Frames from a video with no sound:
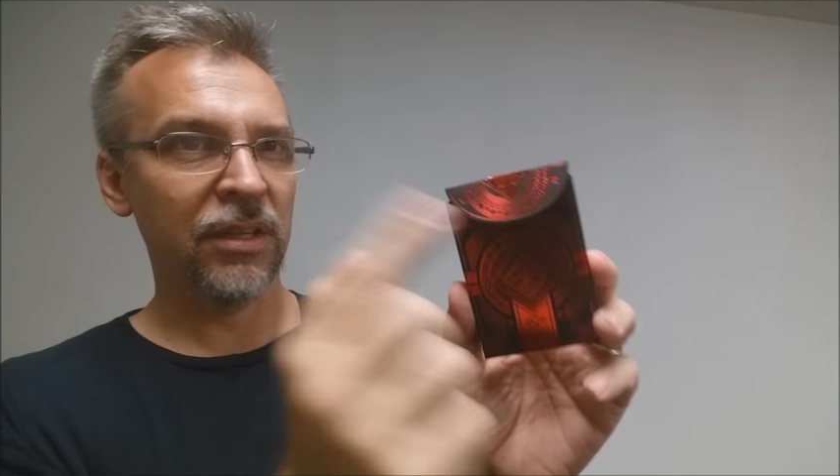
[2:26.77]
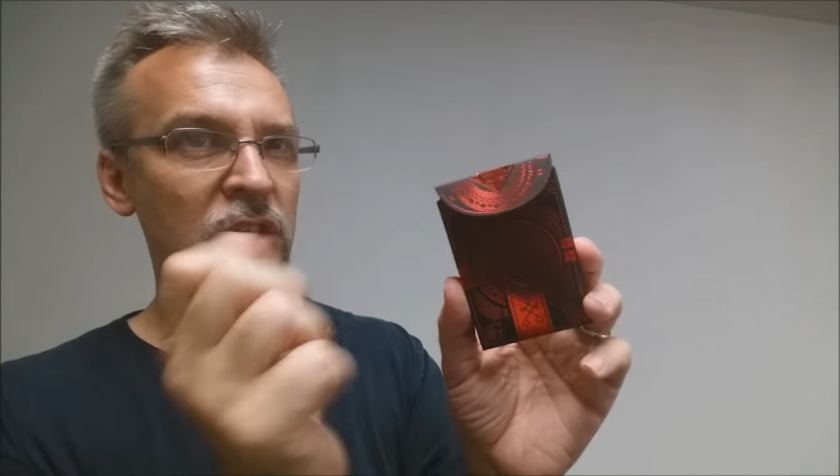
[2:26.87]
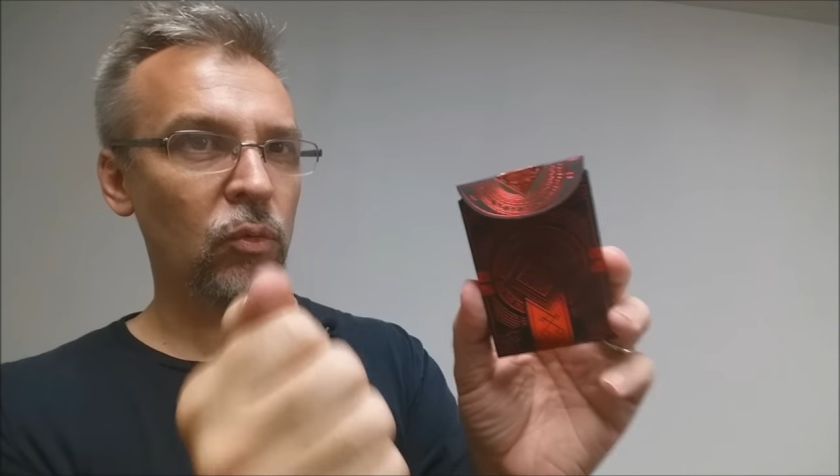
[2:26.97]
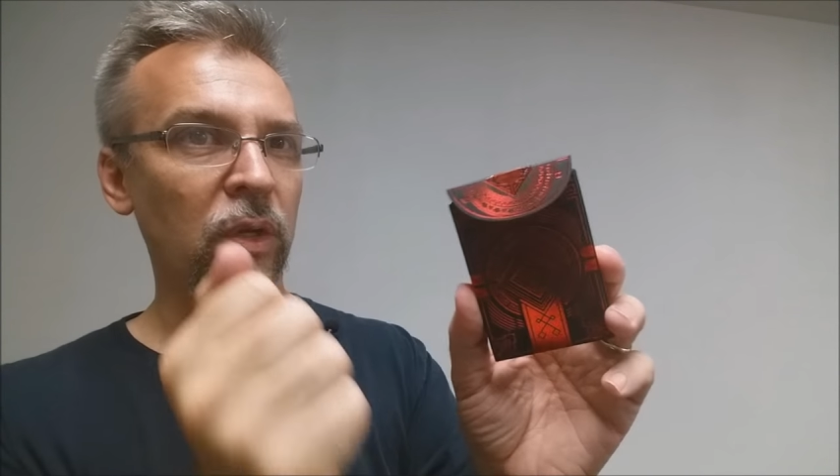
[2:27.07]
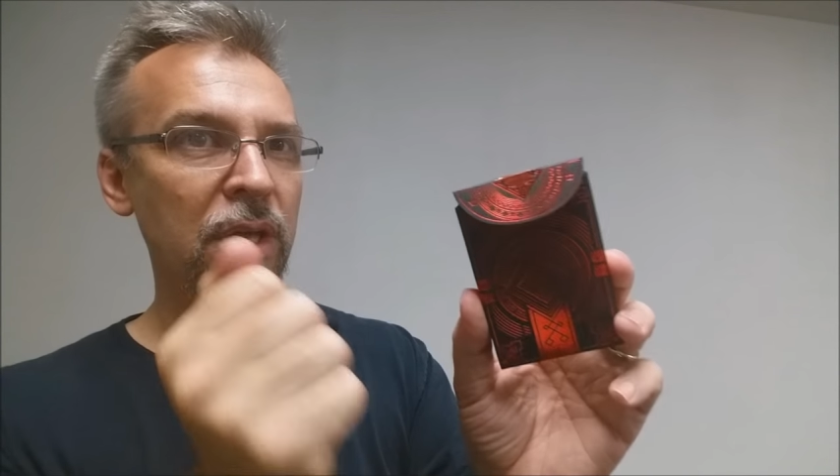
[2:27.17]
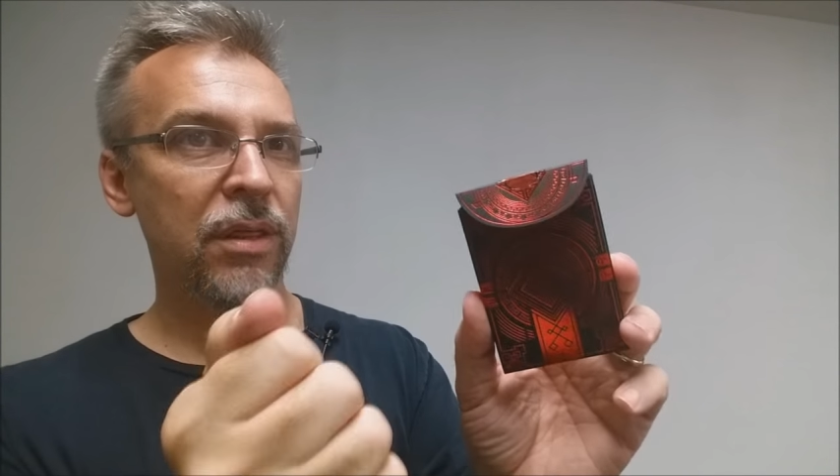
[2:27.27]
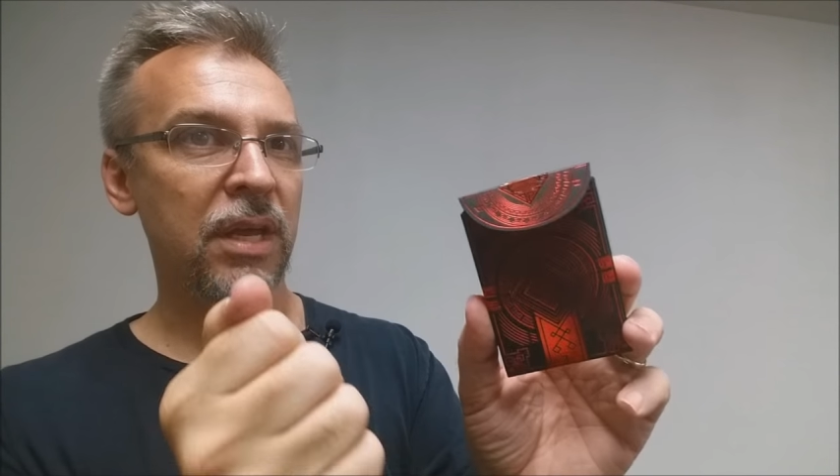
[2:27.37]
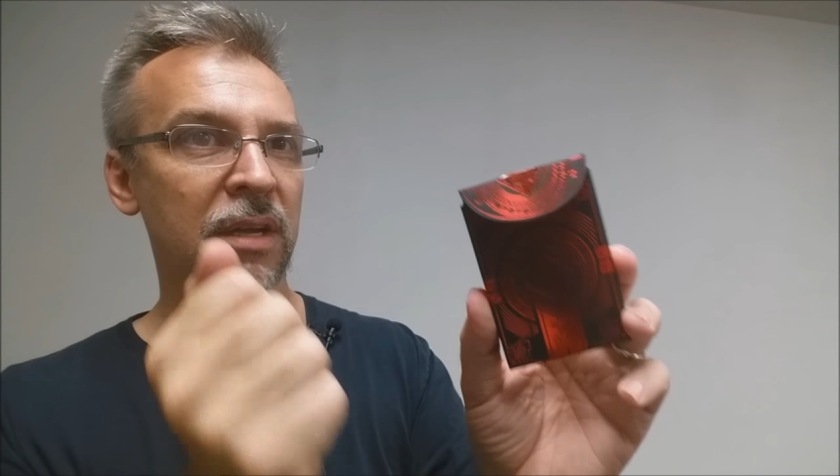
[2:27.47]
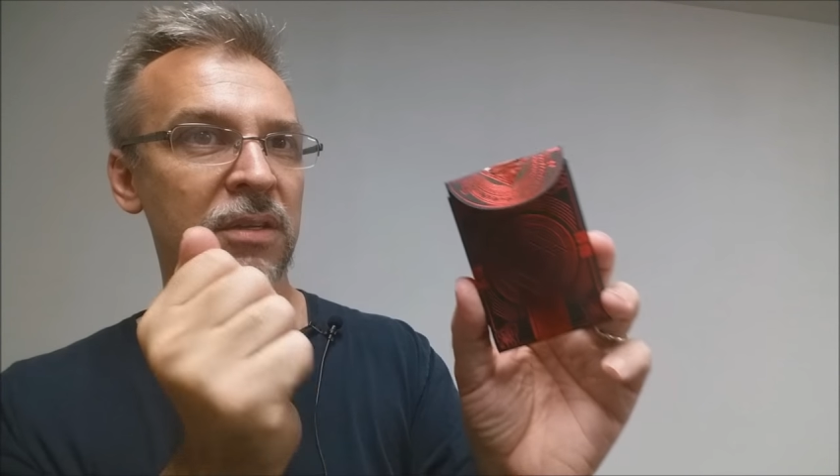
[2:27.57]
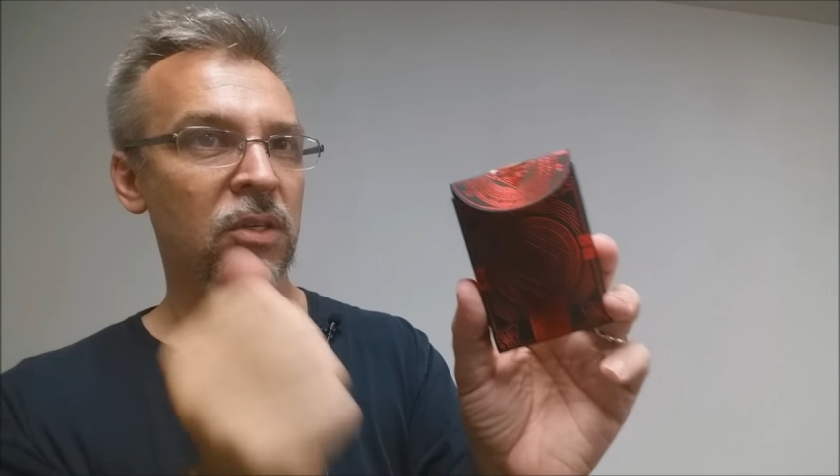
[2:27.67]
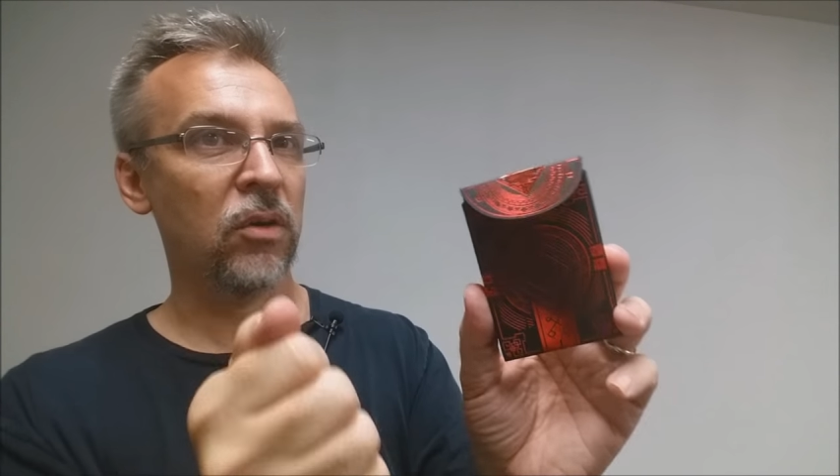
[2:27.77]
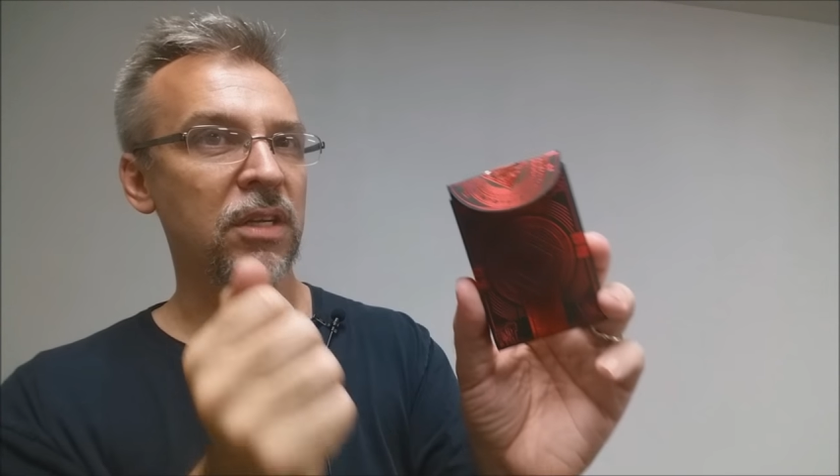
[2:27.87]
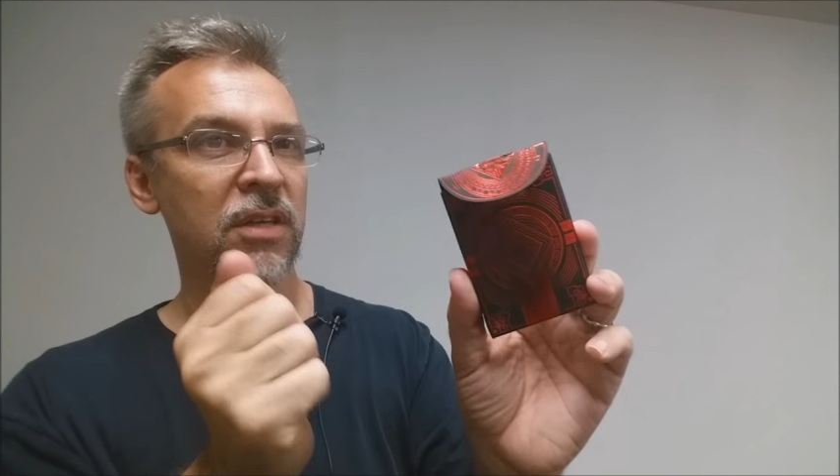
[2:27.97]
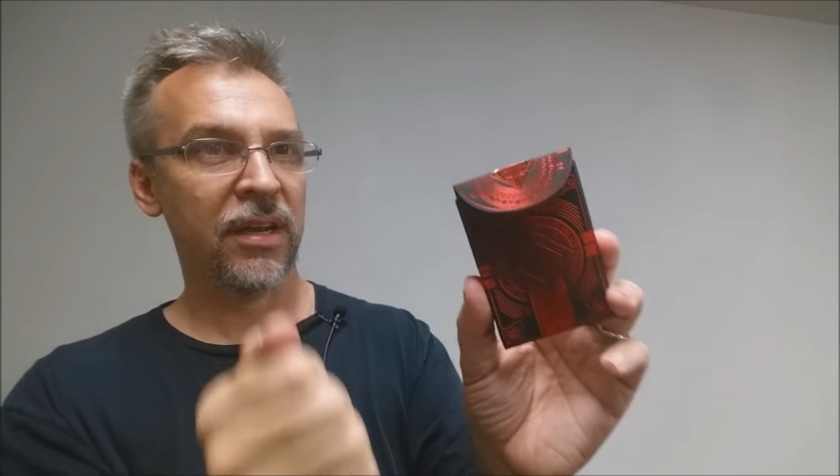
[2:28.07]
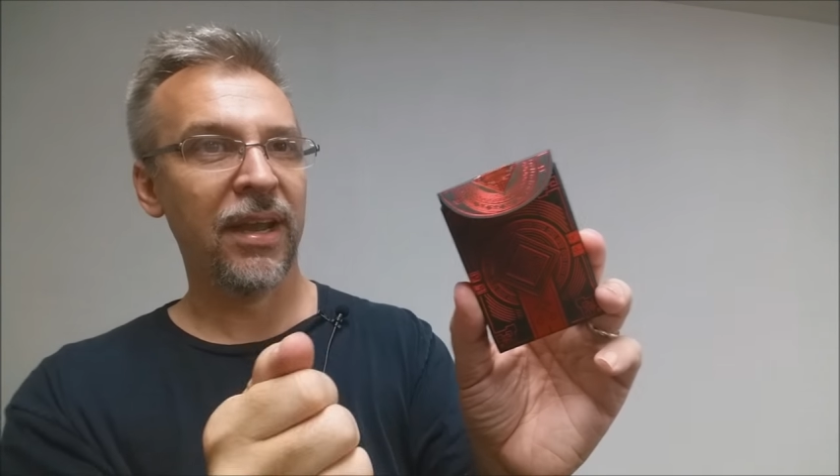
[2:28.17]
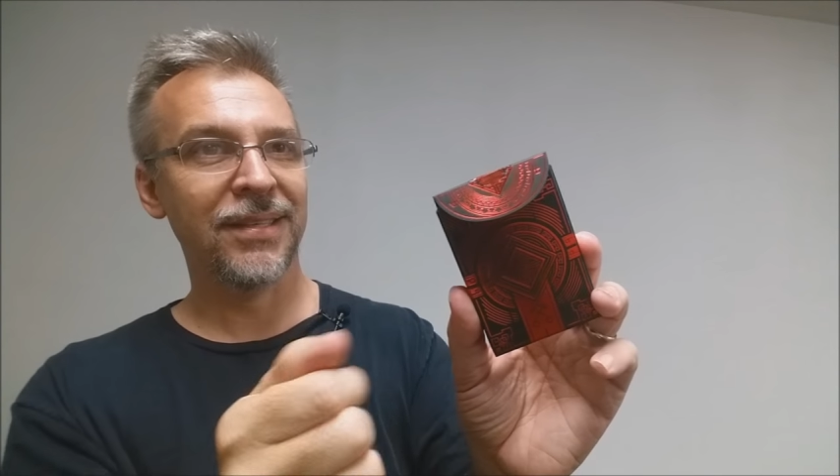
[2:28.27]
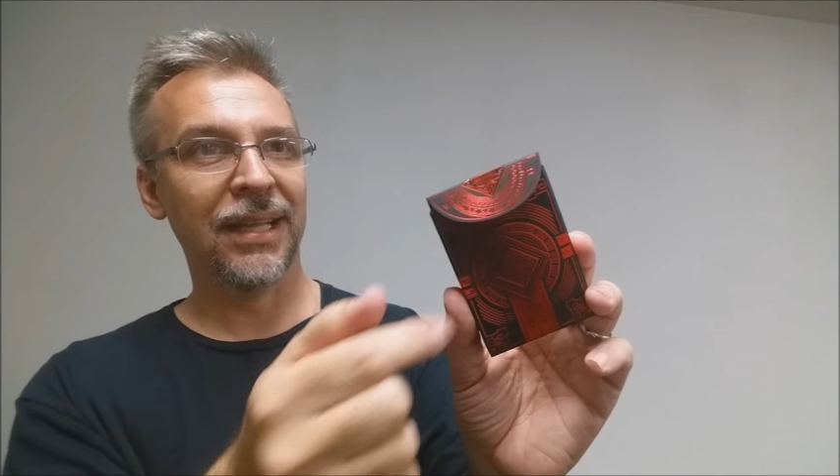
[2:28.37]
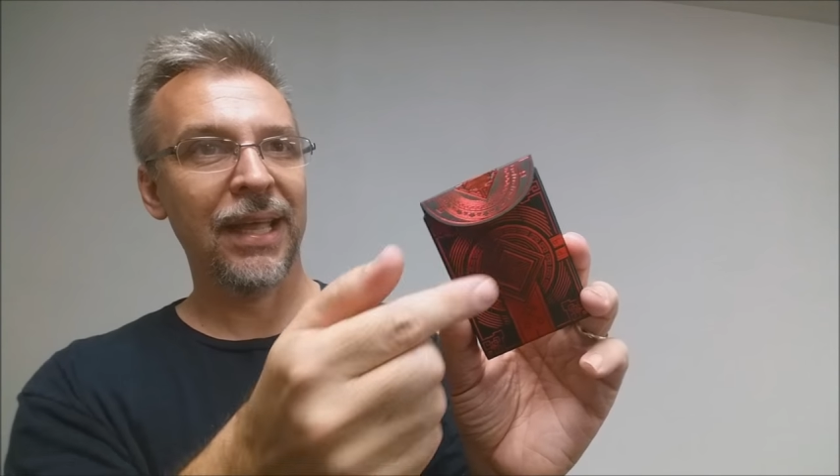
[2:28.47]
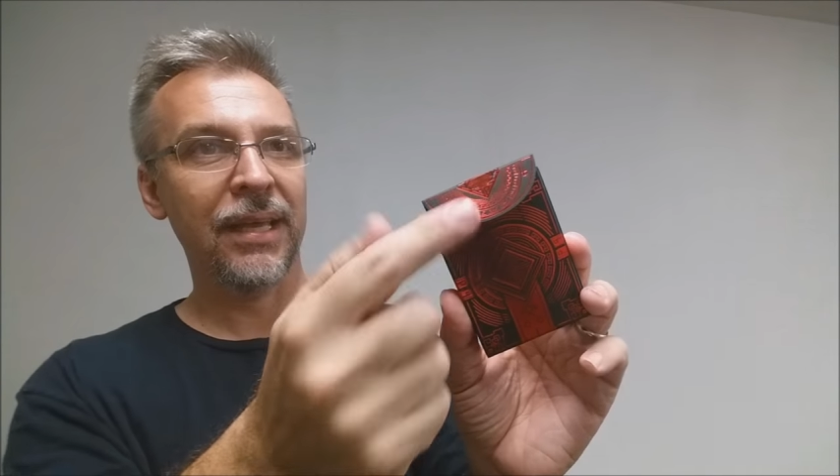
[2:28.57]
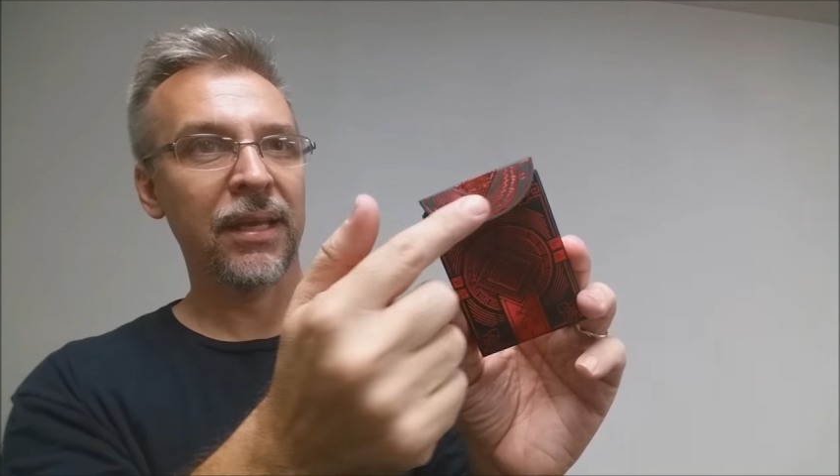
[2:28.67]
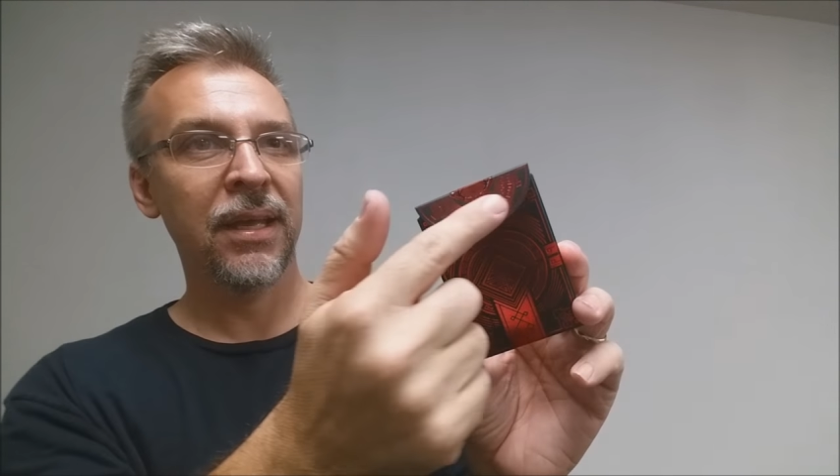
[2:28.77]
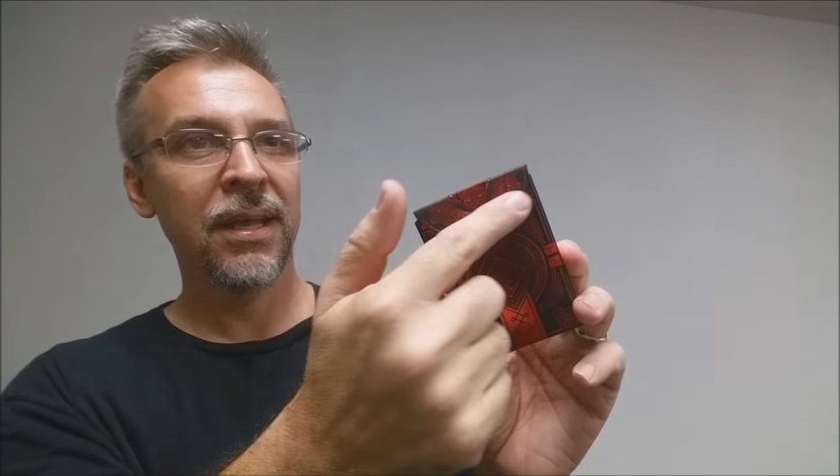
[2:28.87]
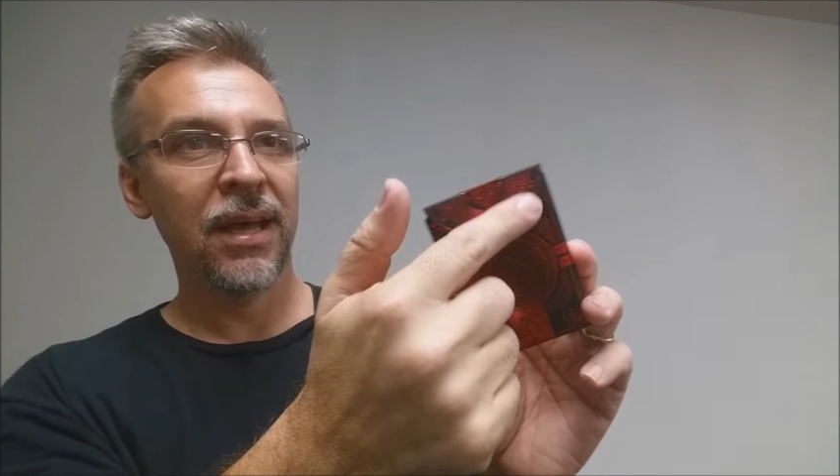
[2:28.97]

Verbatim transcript: This is a really thick, sturdy tuck case. I like it.